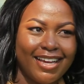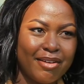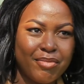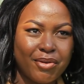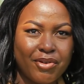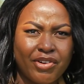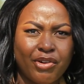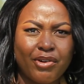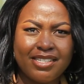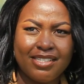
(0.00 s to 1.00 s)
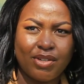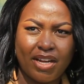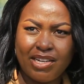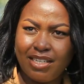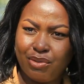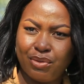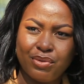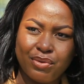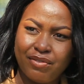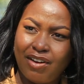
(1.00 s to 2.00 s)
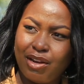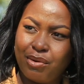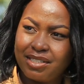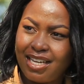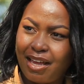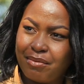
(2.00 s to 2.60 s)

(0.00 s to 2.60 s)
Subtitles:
Yeah, being on radio because it's what I wanted to do for a long time.